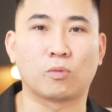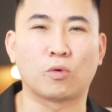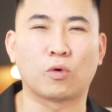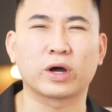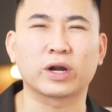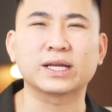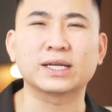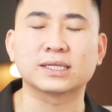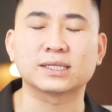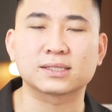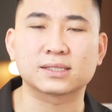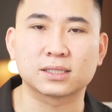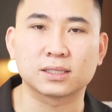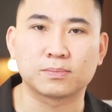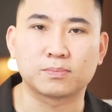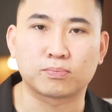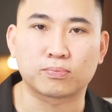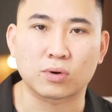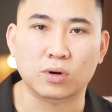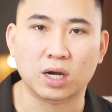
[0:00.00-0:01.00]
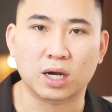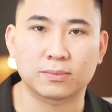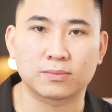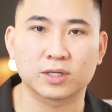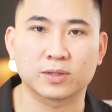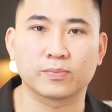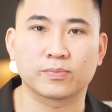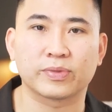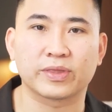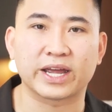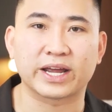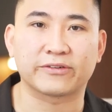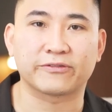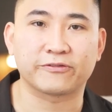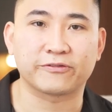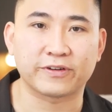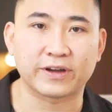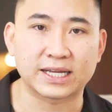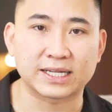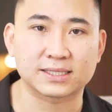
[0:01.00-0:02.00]
what is the problem they are
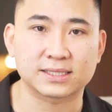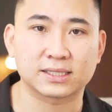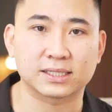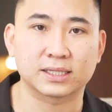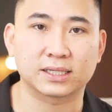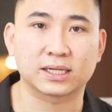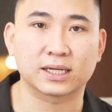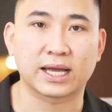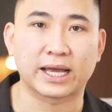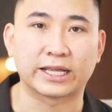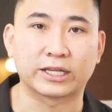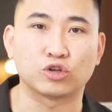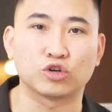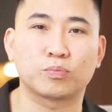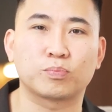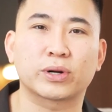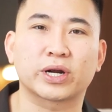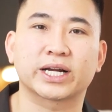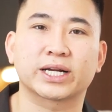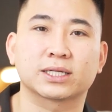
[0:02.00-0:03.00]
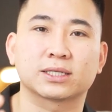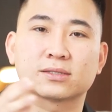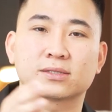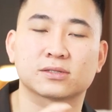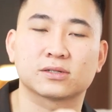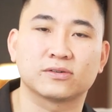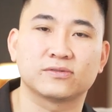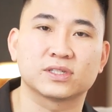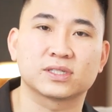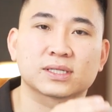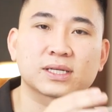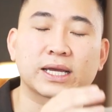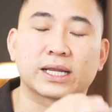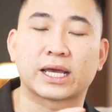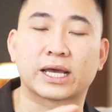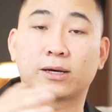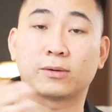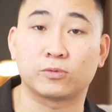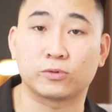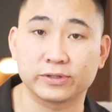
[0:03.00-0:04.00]
facing and your product and service
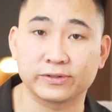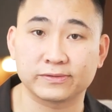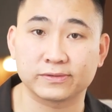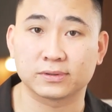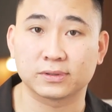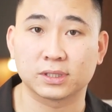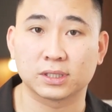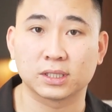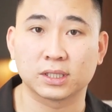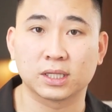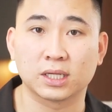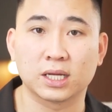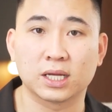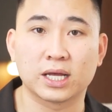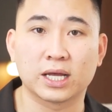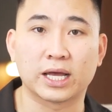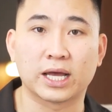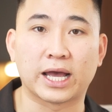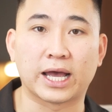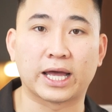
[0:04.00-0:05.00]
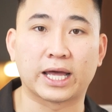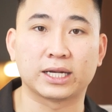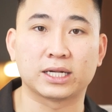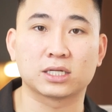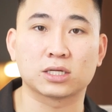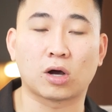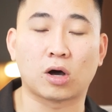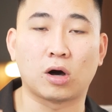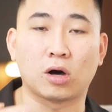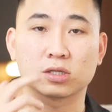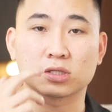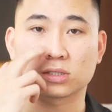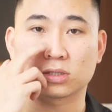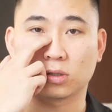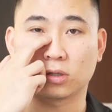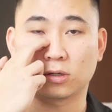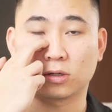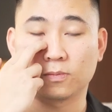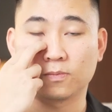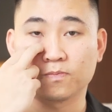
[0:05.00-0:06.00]
can help with. And
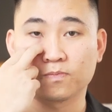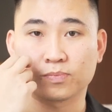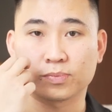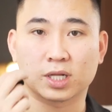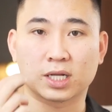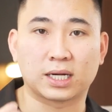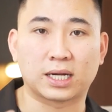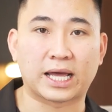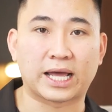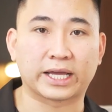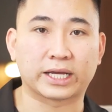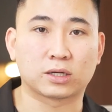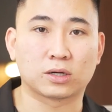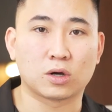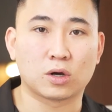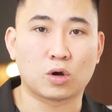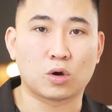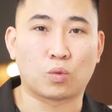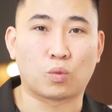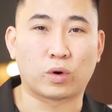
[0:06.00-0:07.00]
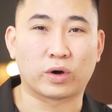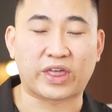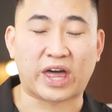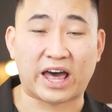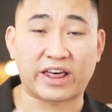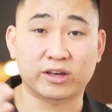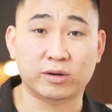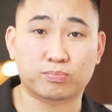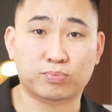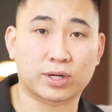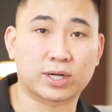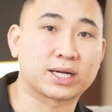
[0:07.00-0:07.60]
also like what other